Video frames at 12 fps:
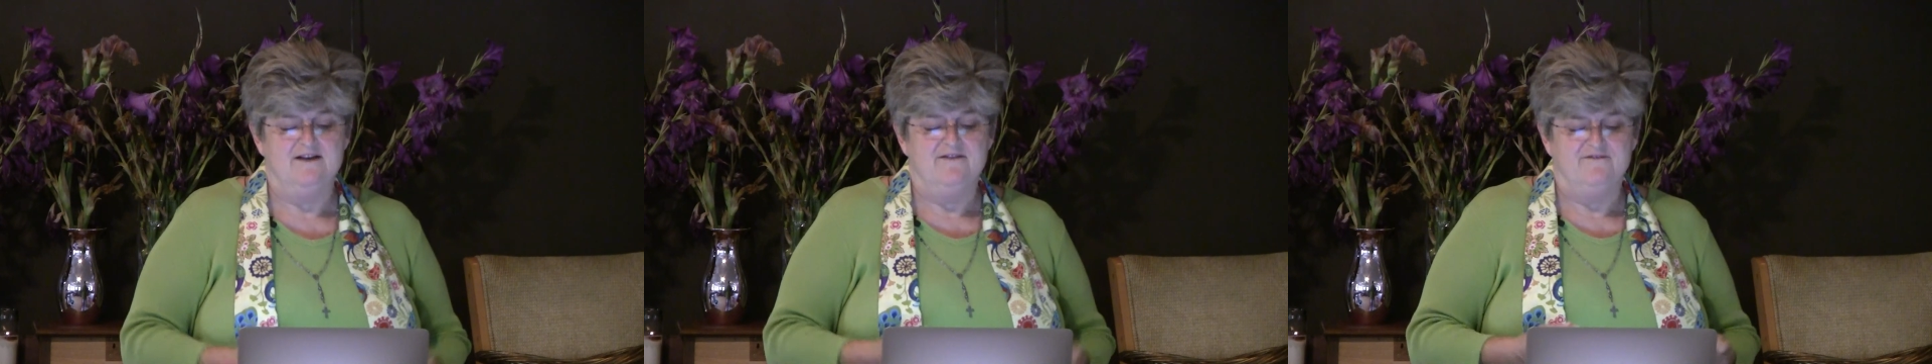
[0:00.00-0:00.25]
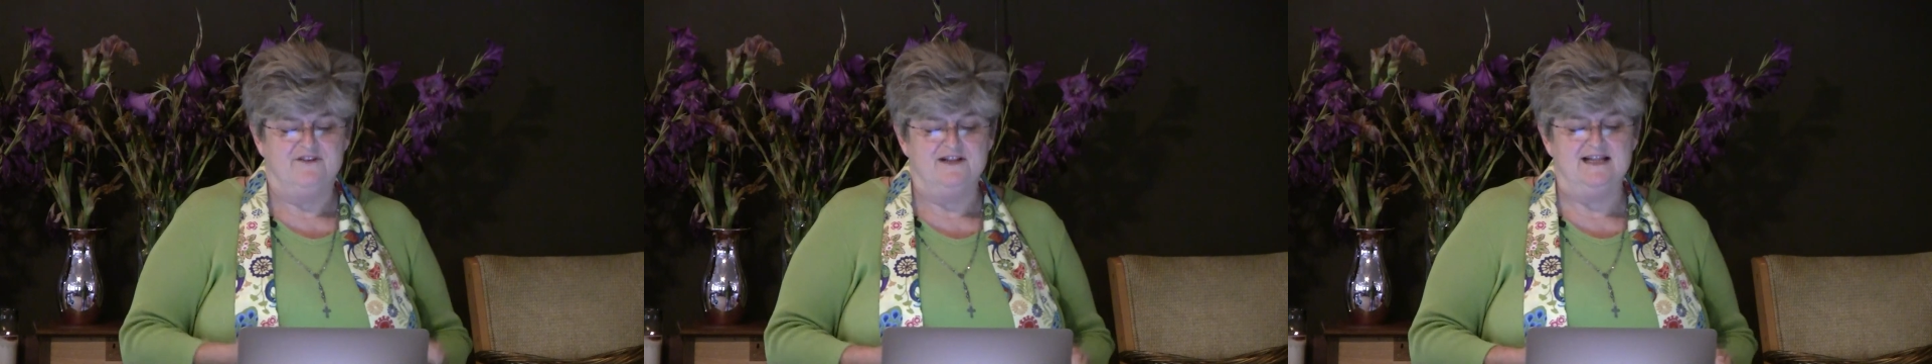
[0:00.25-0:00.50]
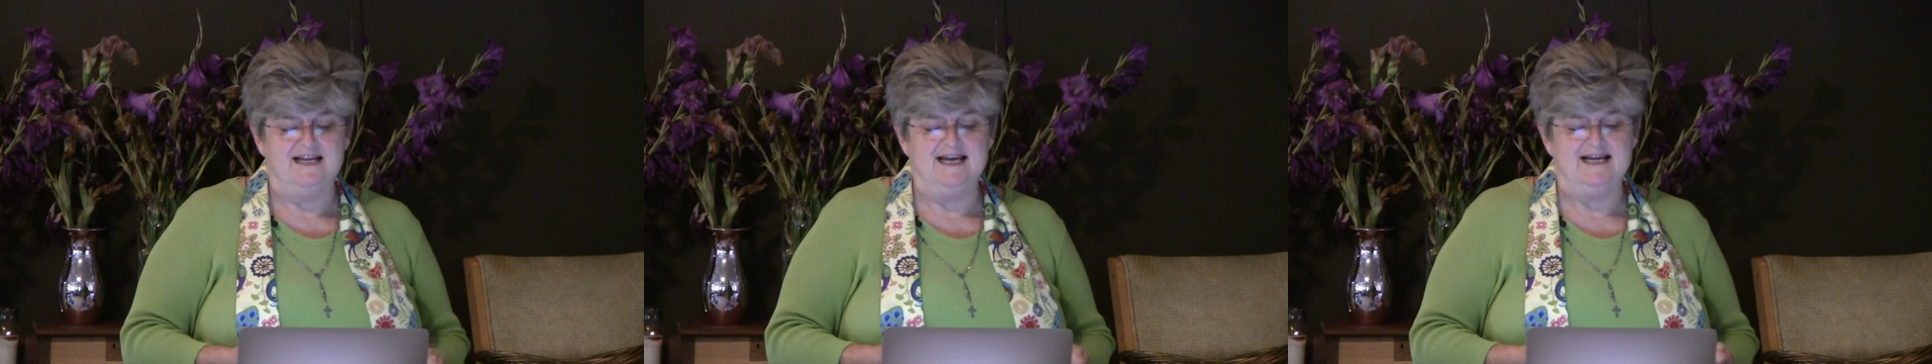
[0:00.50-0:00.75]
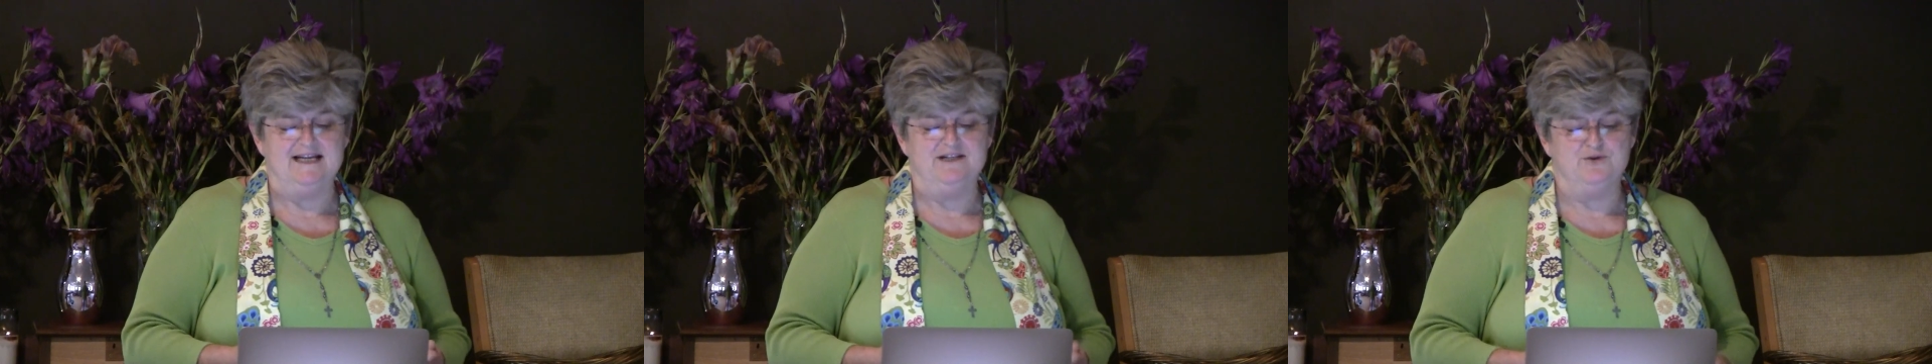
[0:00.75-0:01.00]

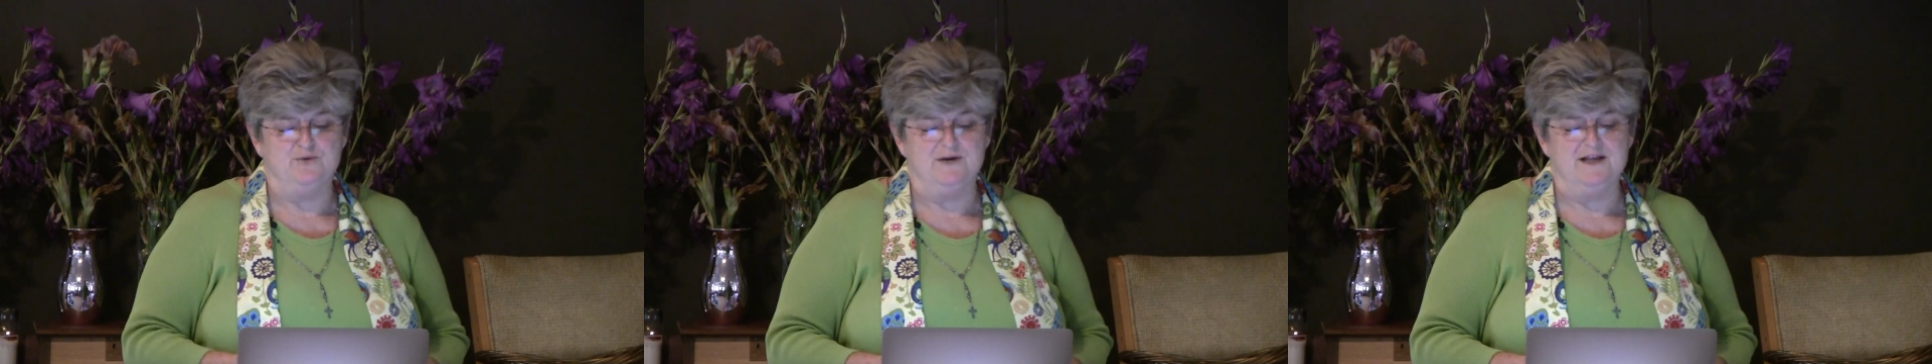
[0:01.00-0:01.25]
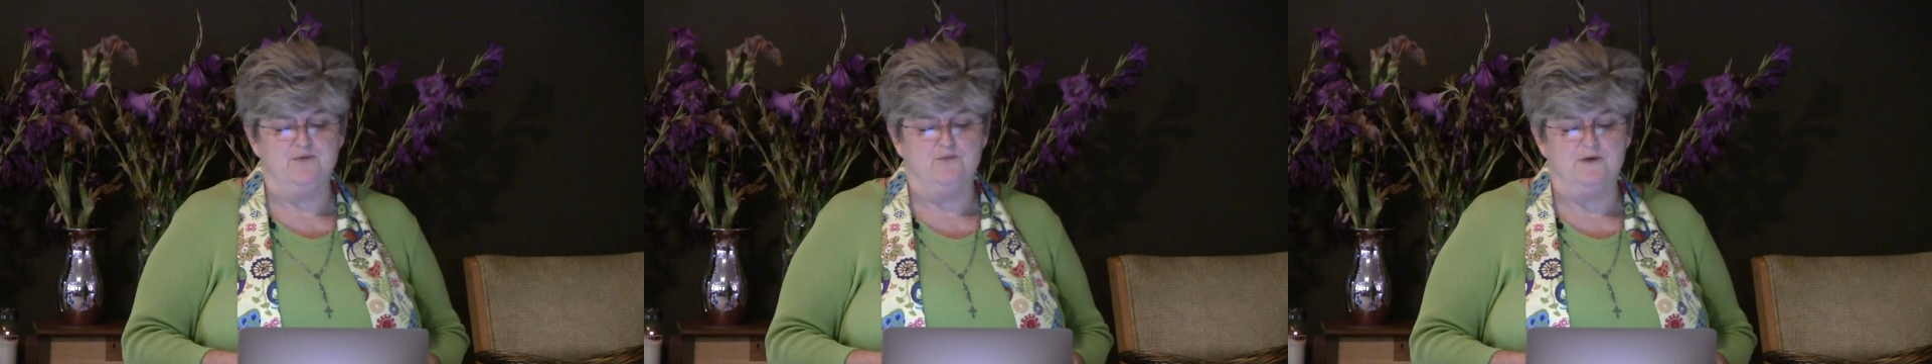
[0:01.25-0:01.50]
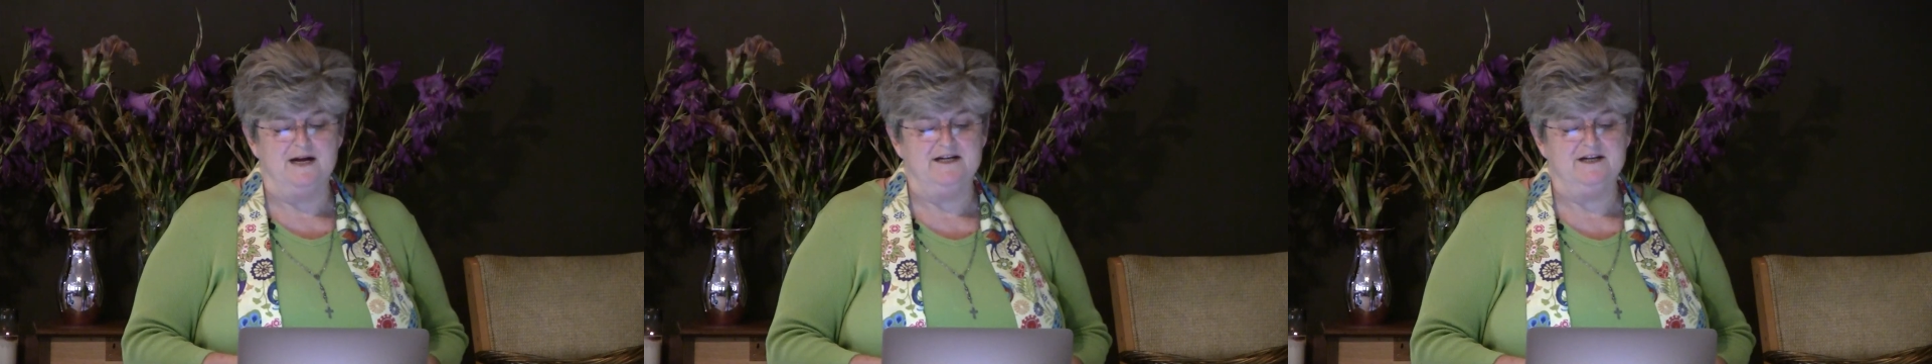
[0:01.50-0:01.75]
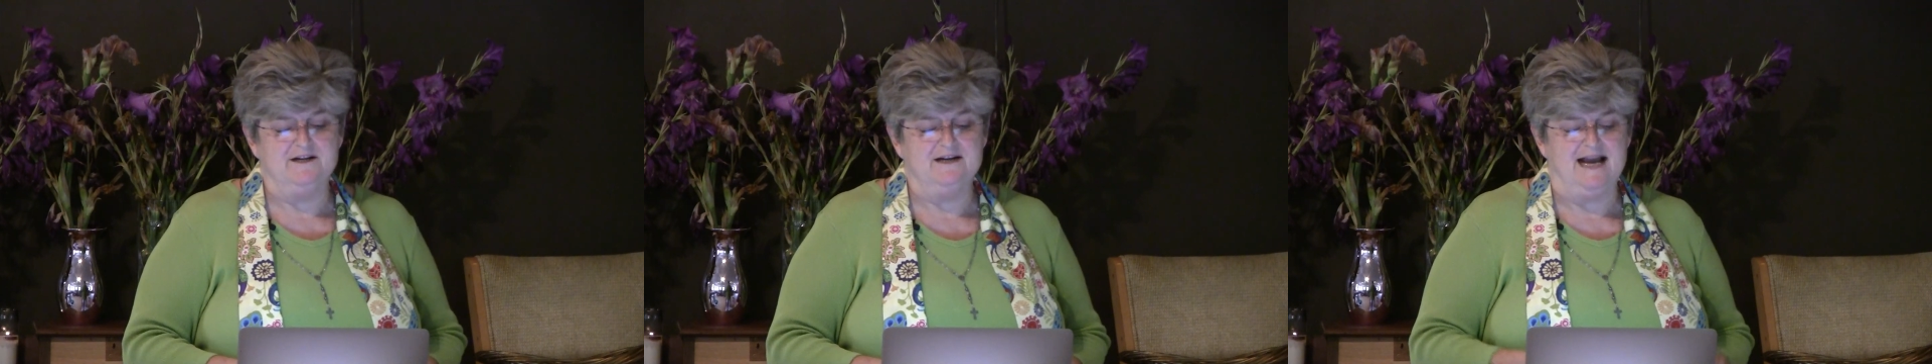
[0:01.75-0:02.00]
Fully enjoy the
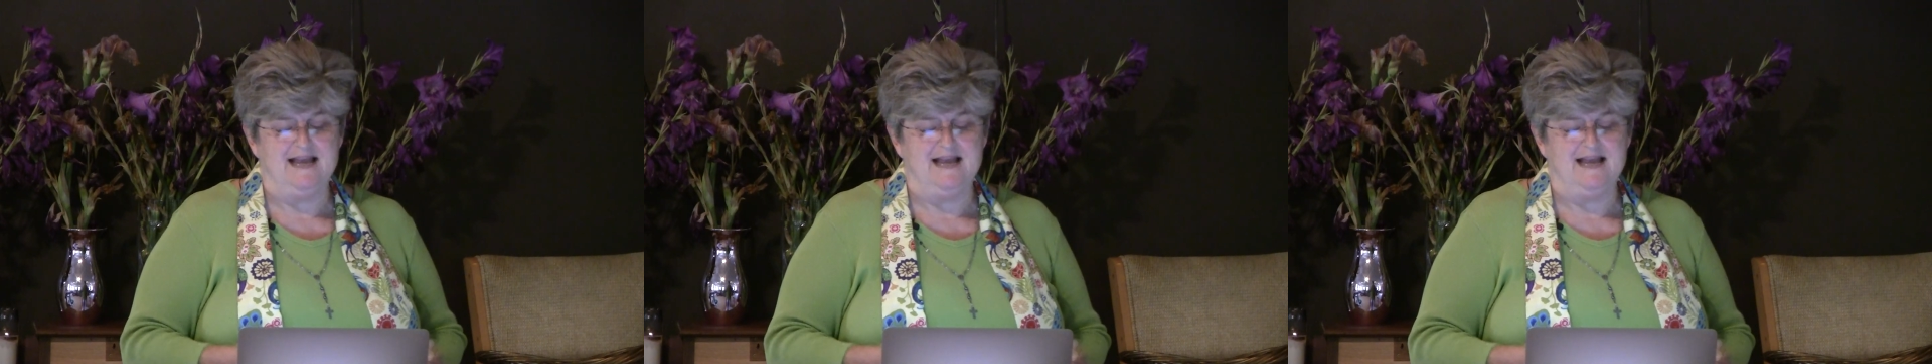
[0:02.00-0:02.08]
wonder